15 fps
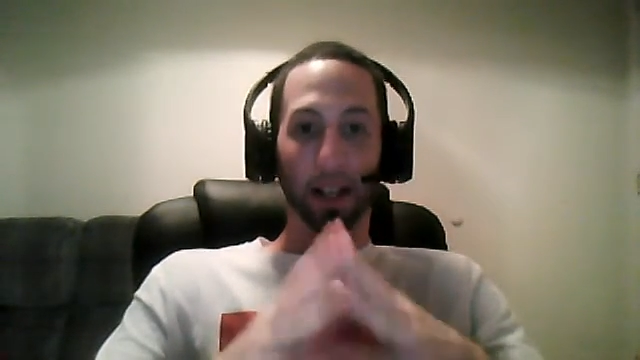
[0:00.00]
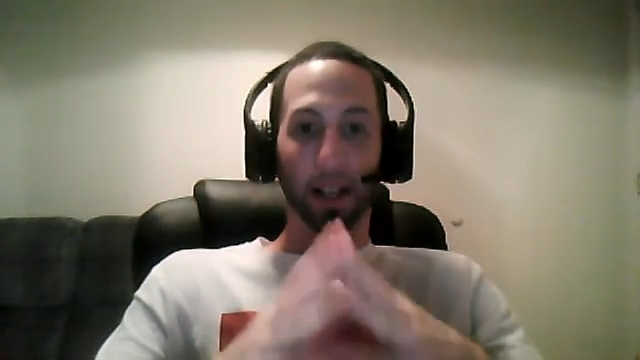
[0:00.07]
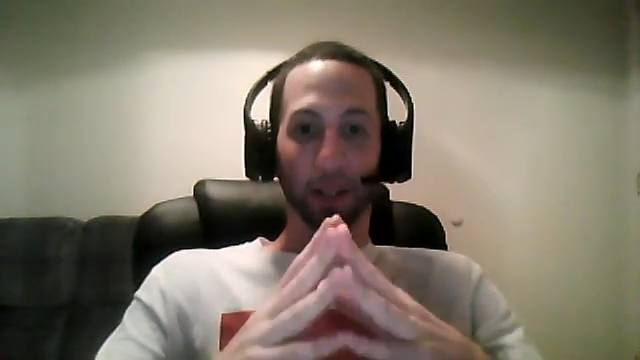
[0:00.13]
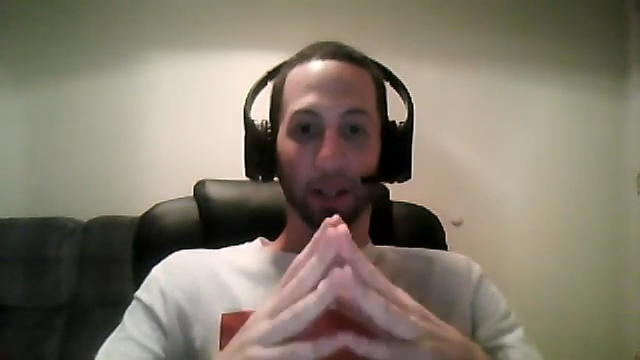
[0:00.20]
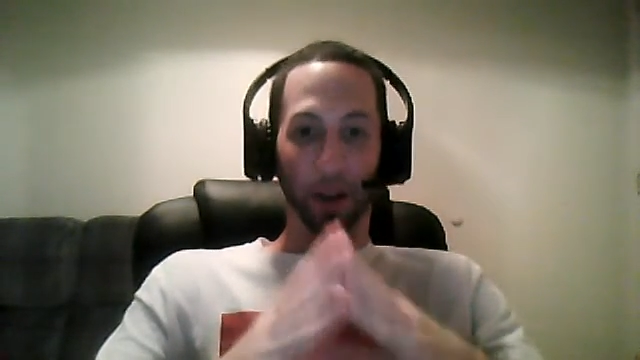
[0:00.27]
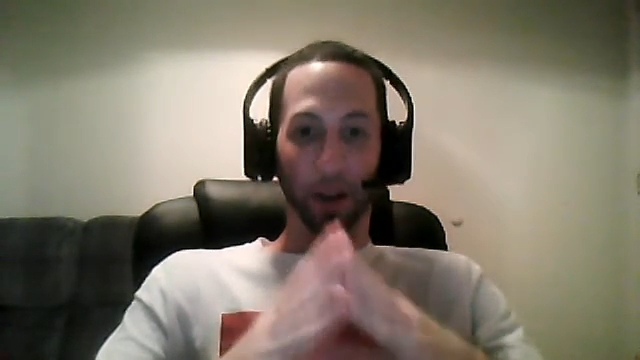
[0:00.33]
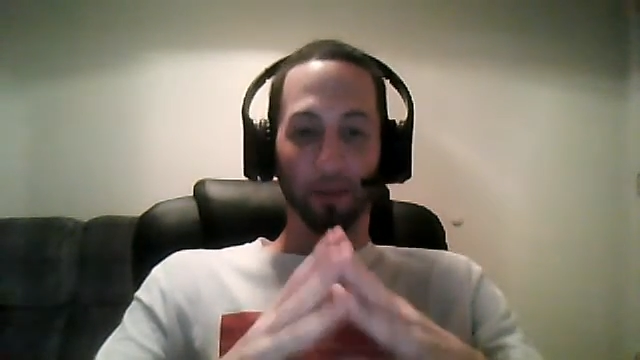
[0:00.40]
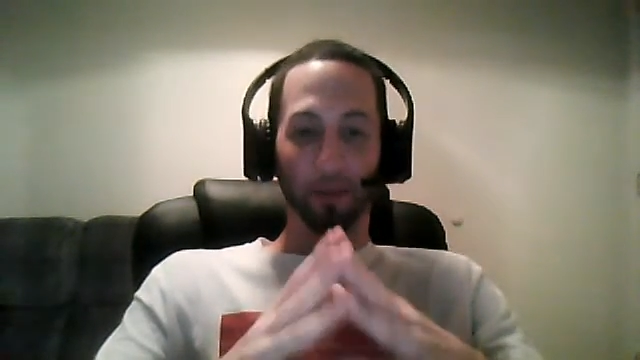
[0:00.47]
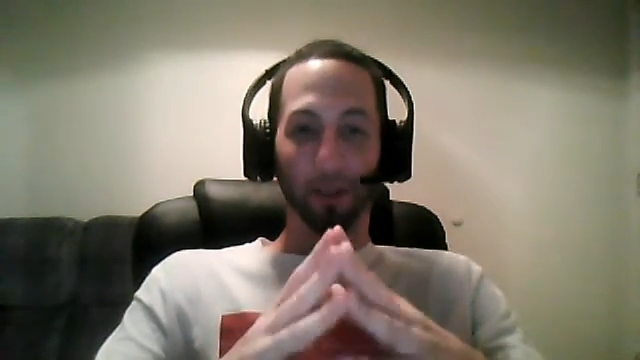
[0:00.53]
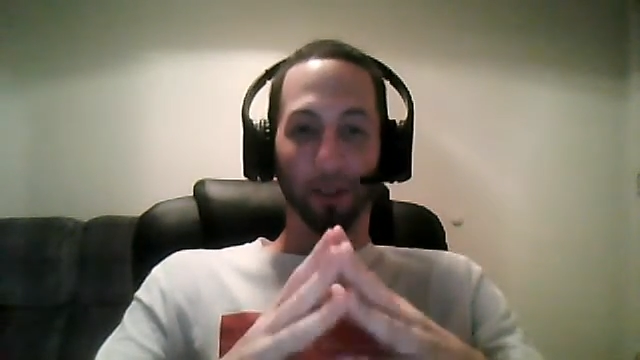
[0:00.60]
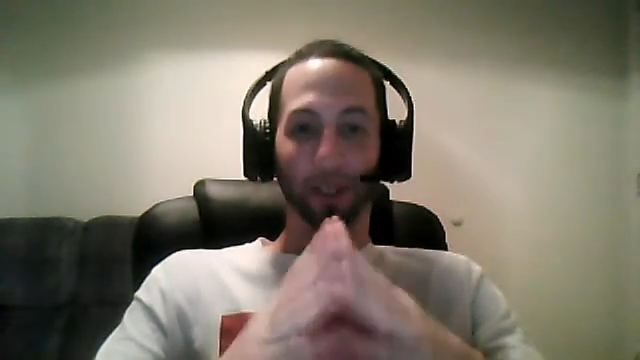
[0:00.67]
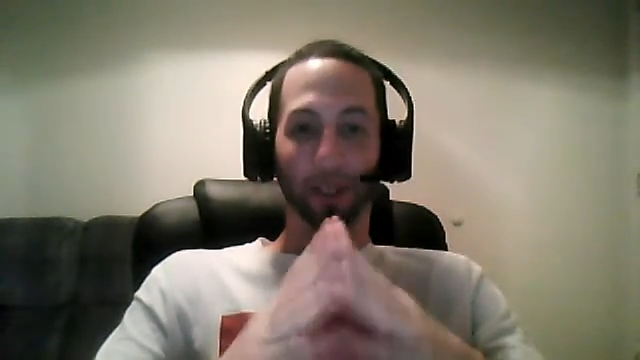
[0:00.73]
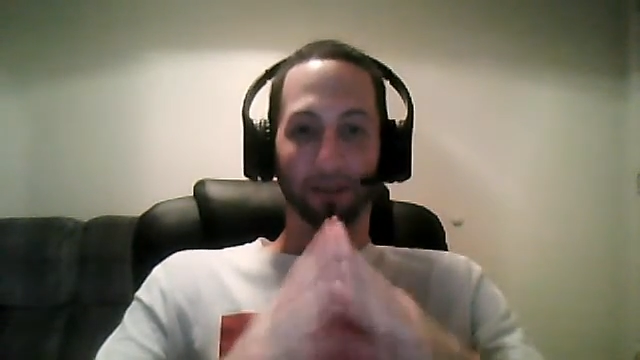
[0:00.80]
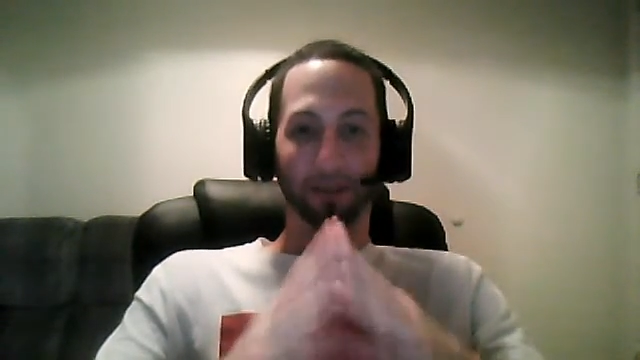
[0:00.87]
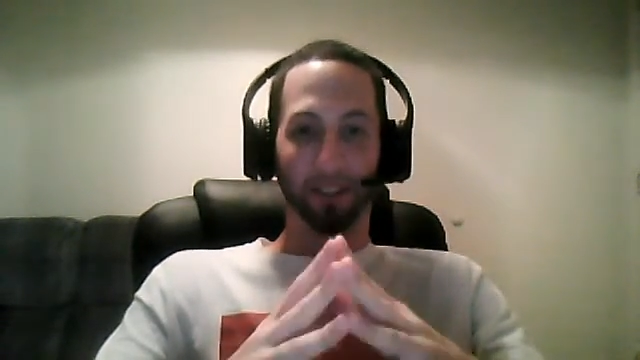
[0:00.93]
No more
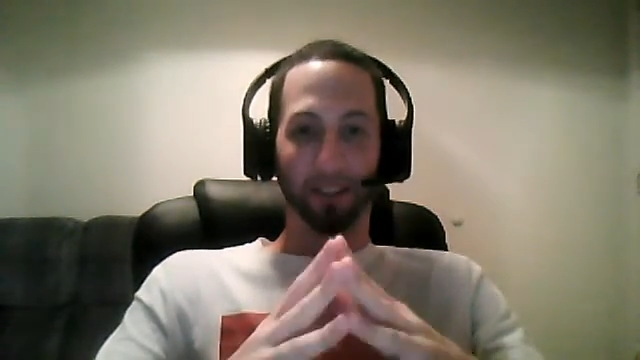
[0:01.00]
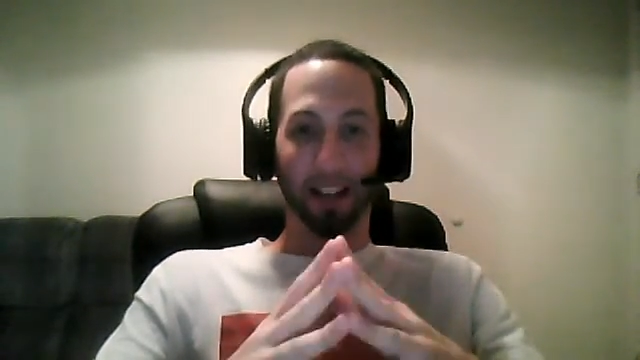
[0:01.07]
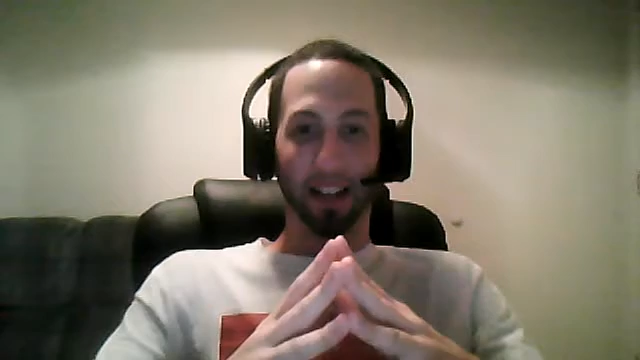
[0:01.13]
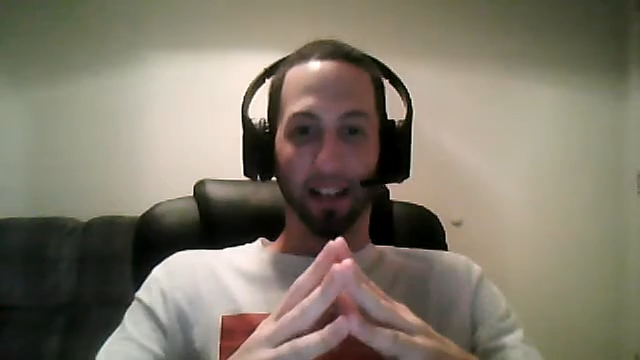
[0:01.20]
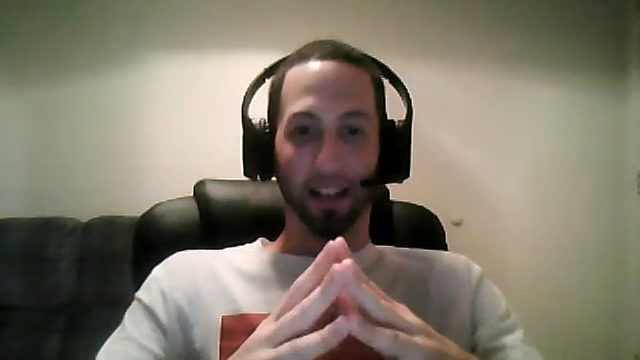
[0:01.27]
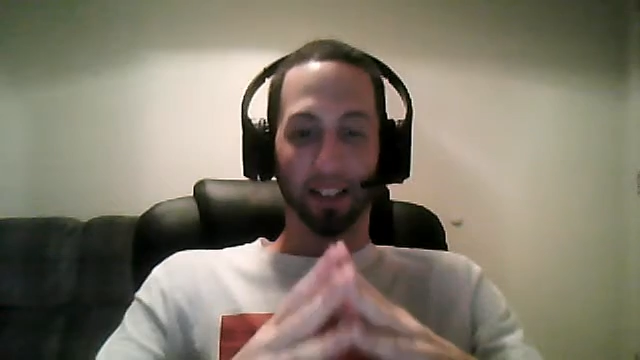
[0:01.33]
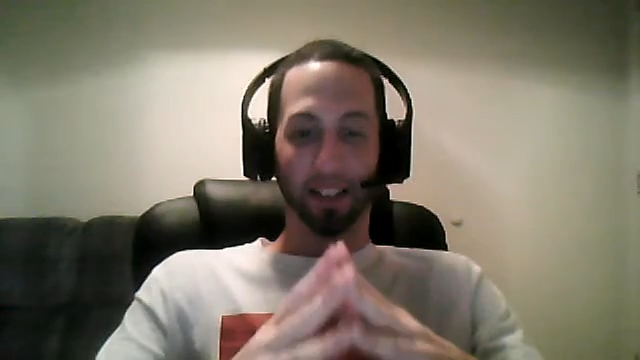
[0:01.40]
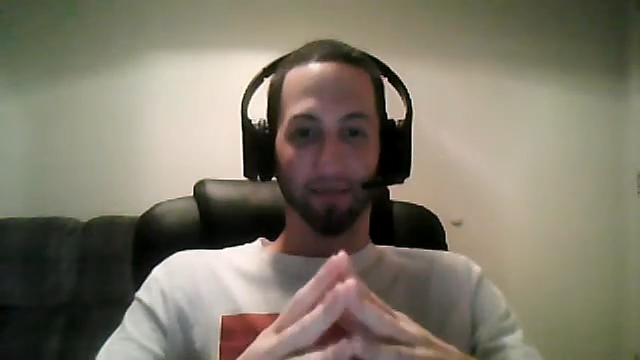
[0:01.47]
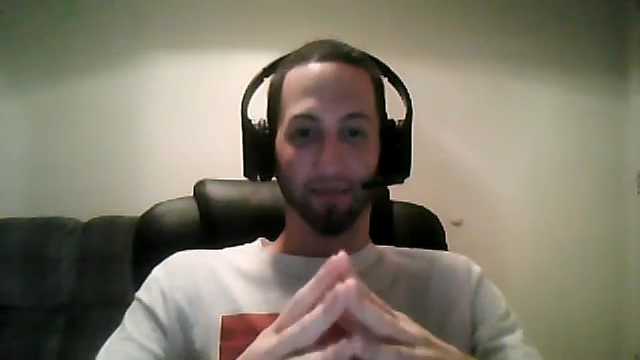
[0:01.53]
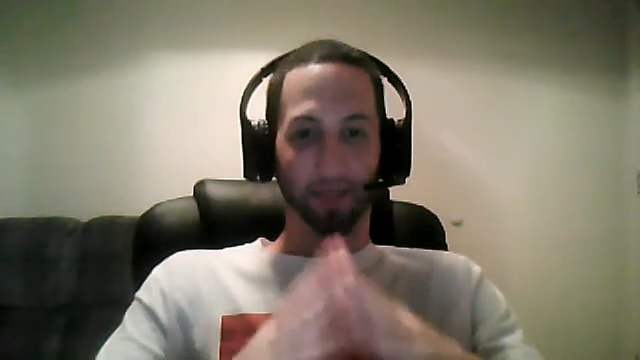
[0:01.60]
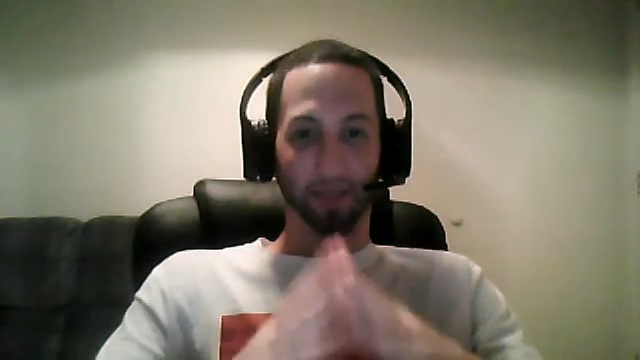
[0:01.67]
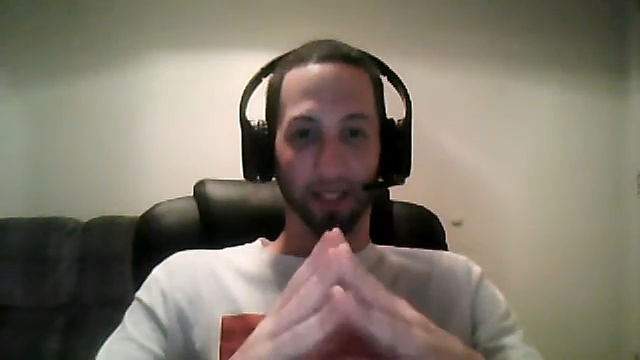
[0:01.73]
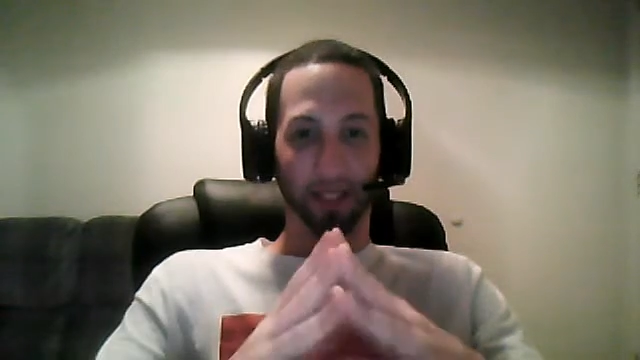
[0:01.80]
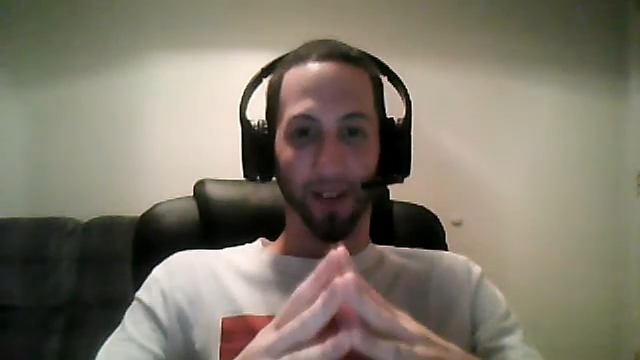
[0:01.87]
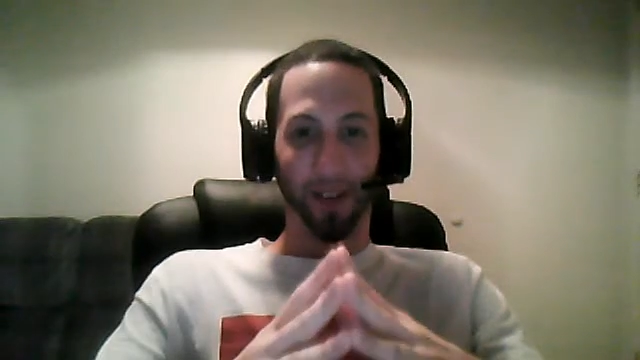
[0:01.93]
TurboTax.
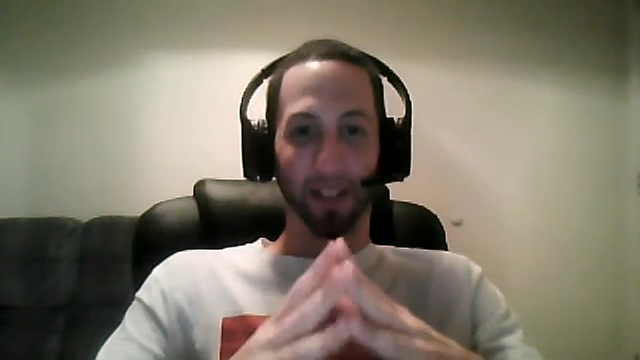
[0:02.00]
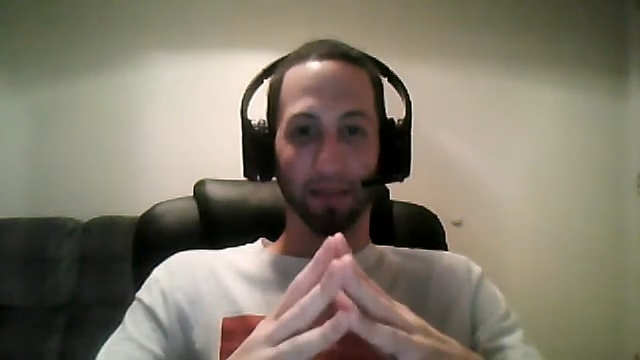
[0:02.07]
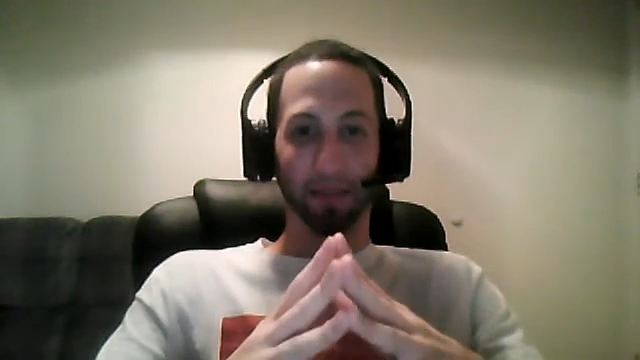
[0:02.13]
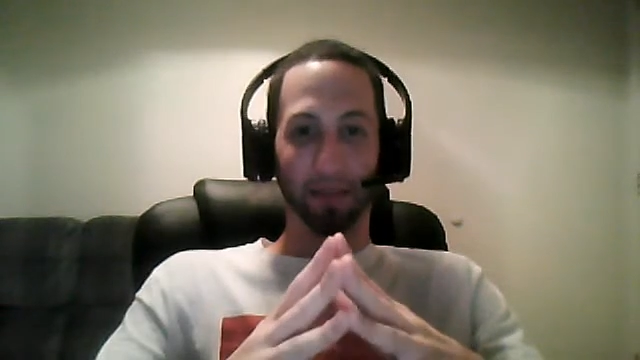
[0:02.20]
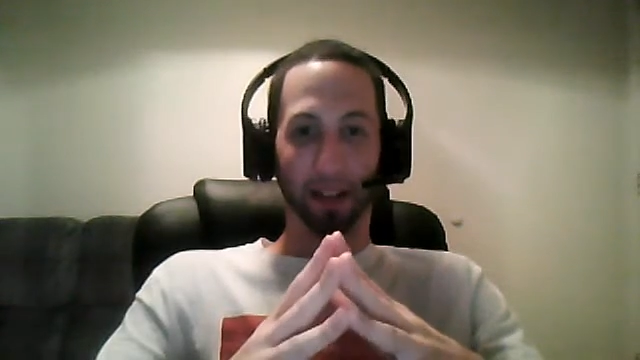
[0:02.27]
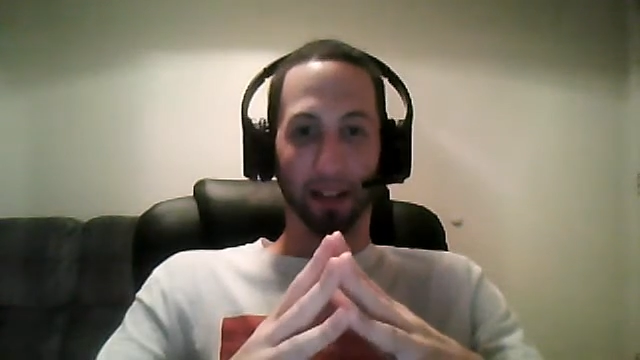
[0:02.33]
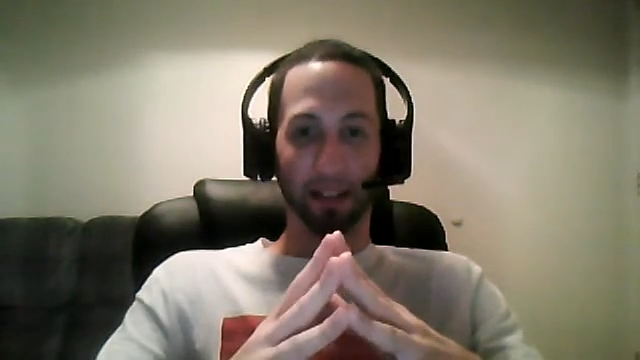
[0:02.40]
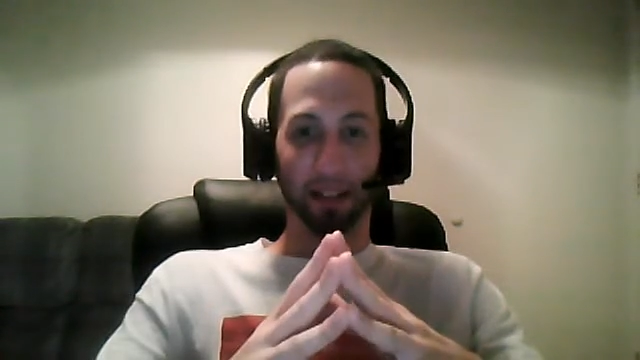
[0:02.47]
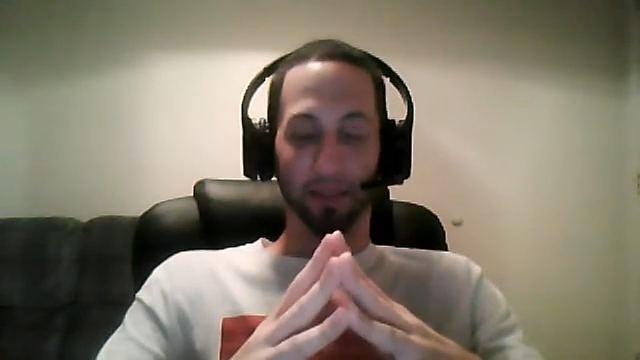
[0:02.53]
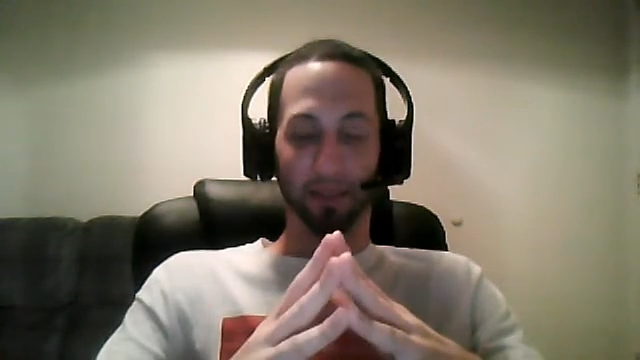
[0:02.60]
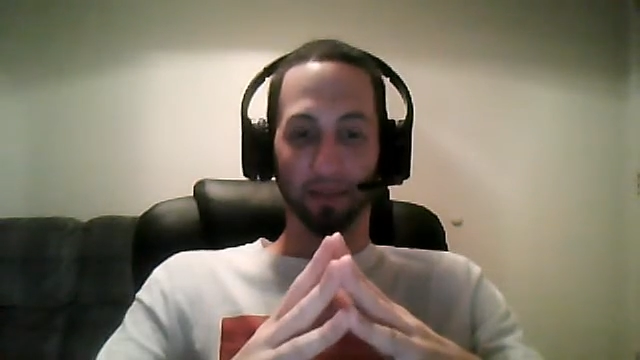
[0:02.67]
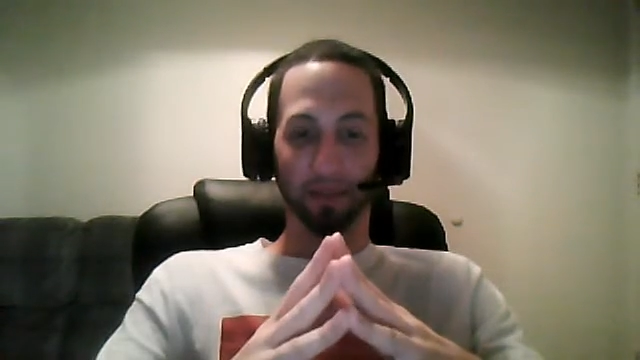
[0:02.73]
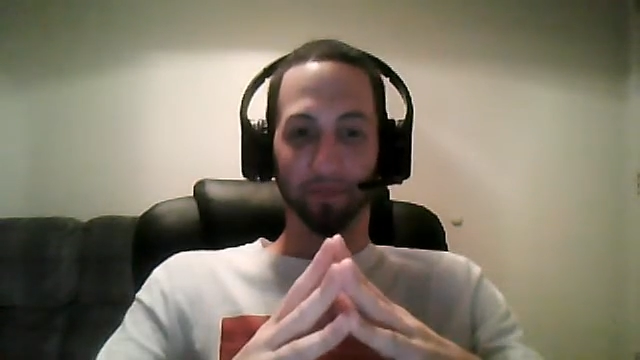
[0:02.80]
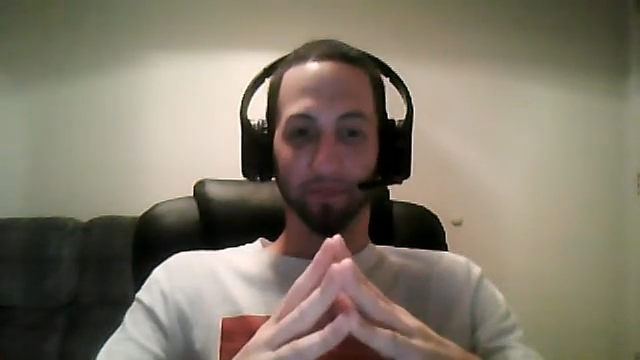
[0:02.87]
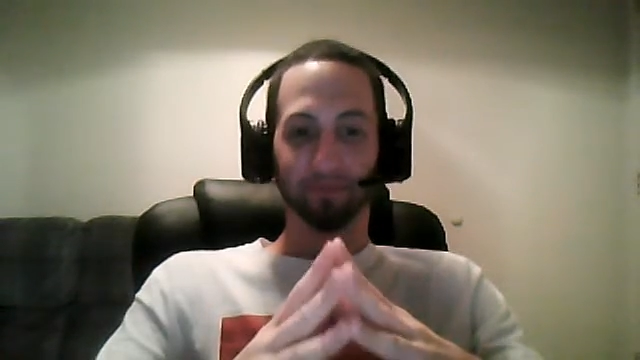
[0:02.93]
Sorry, Tim Geithner.